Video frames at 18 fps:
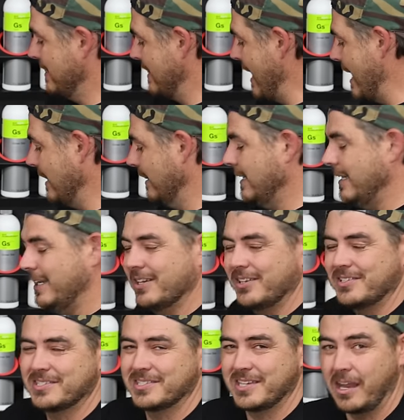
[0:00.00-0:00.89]
That
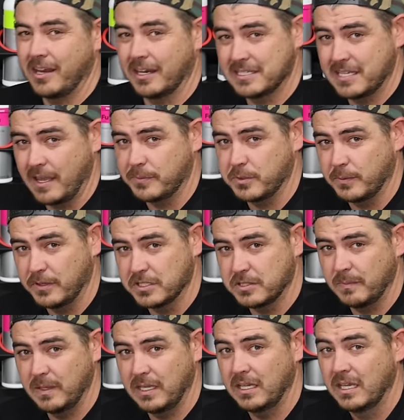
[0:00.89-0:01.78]
leakage is unacceptable
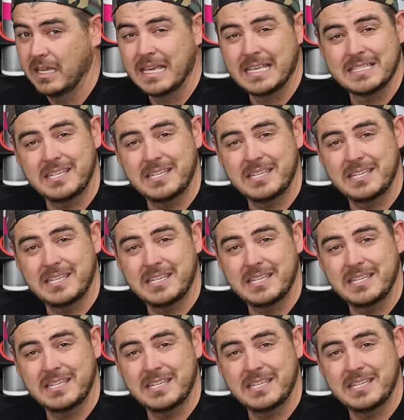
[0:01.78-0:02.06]
to me.